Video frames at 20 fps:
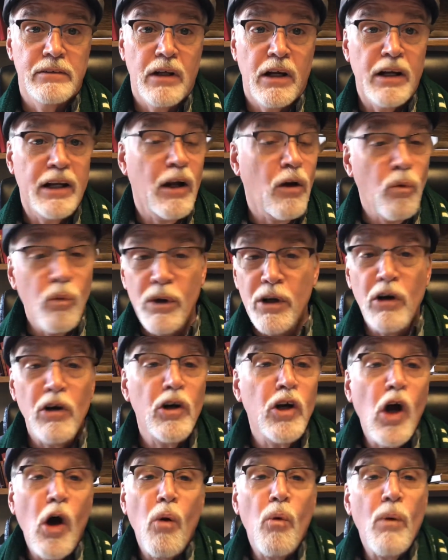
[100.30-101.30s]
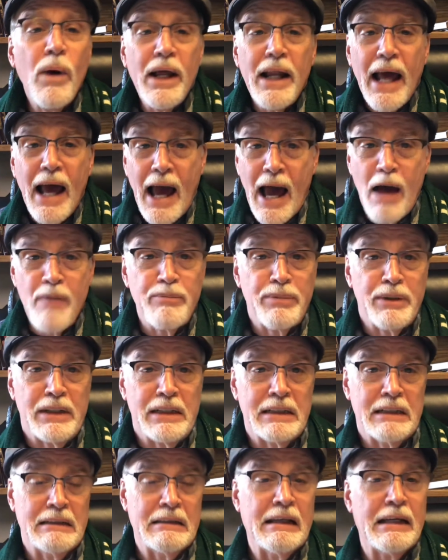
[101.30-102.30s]
Now, we don't know what happened
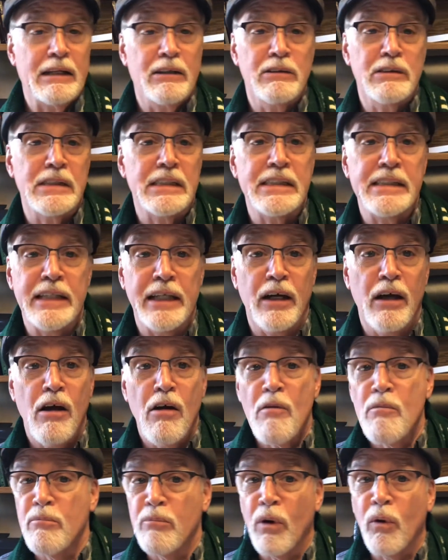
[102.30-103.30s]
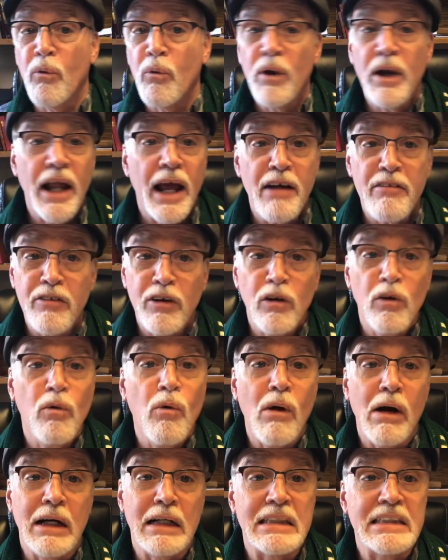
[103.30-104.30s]
to Laodicea, but whatever it
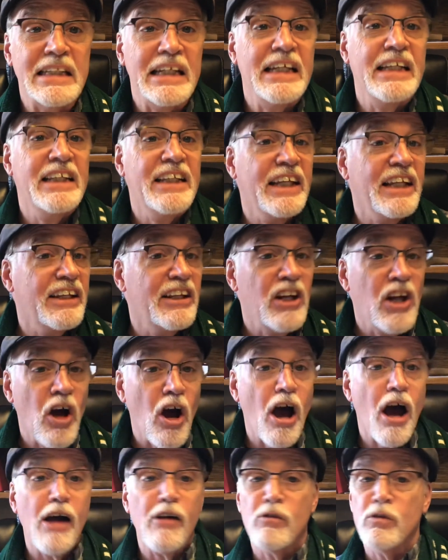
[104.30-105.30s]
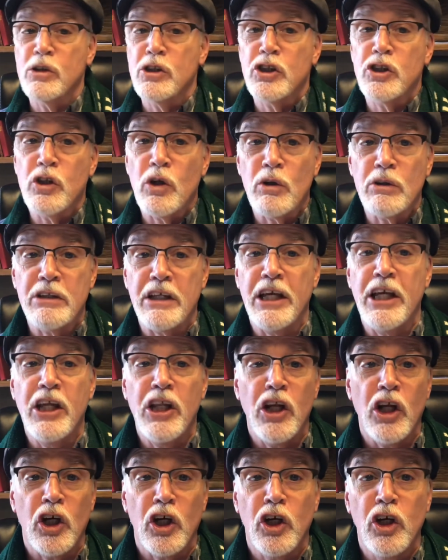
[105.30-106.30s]
was, it did not result in
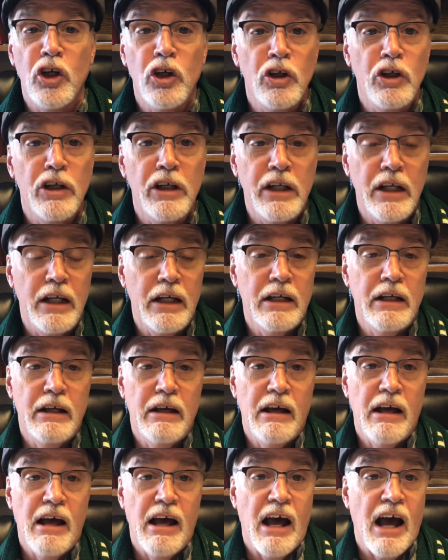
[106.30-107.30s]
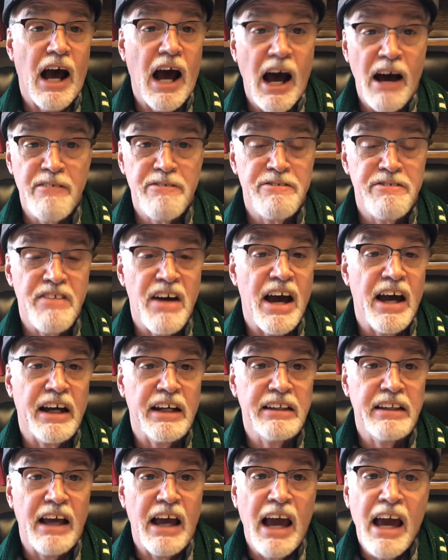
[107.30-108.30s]
a good
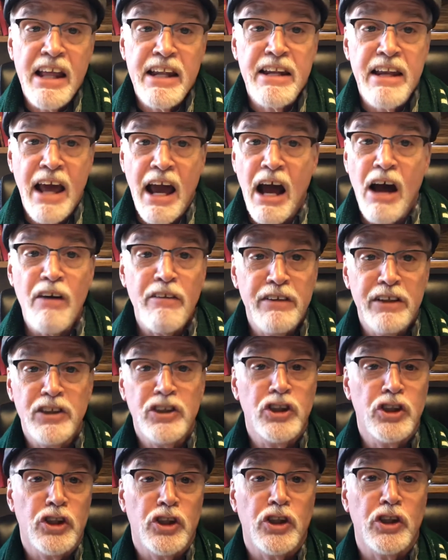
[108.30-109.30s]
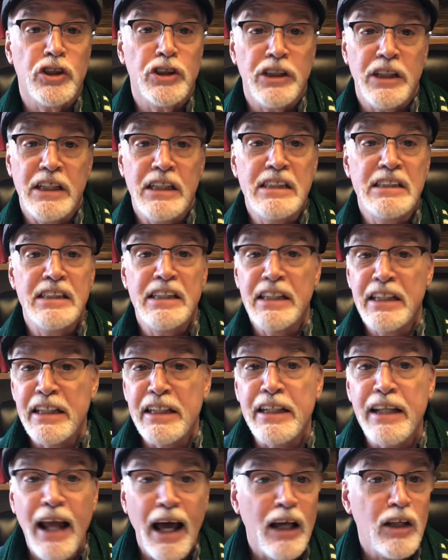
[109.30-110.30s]
effect. And now this church is in
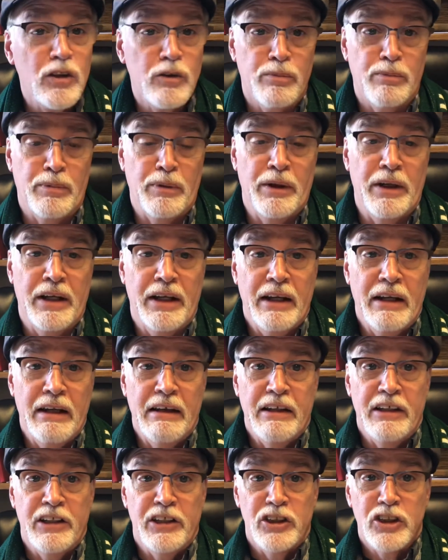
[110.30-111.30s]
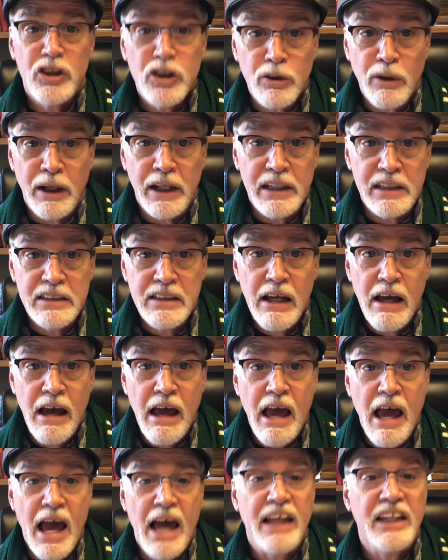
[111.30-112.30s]
desperate straits.
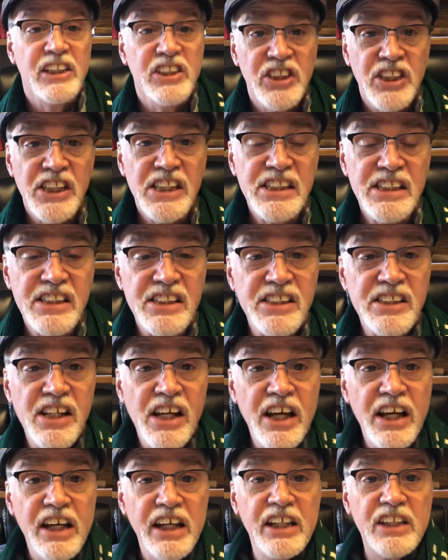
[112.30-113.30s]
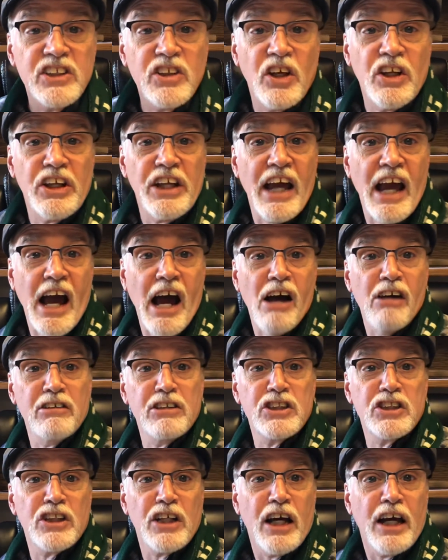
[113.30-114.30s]
And Jesus is on the
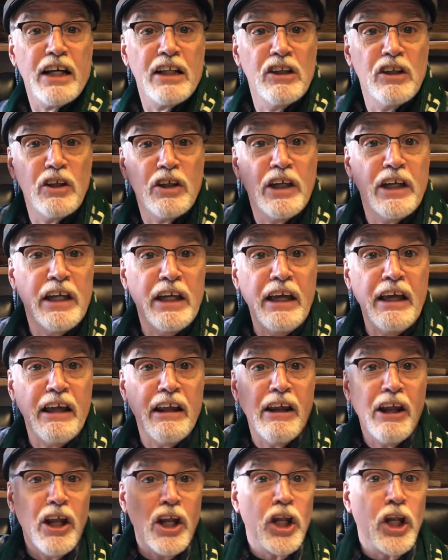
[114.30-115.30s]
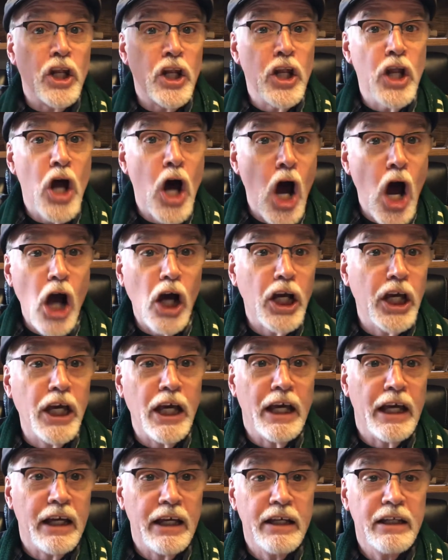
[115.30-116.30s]
outside looking in,
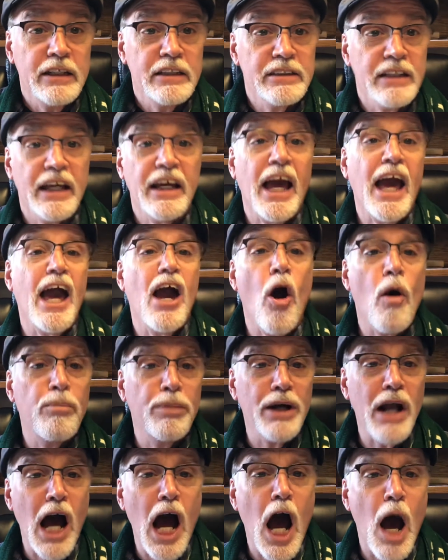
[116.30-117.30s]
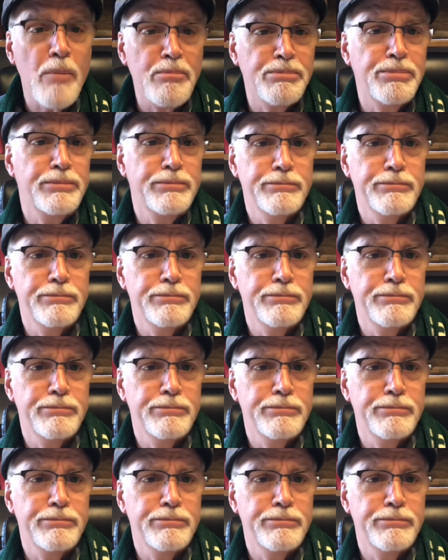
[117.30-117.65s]
knocking, saying, hey, open up.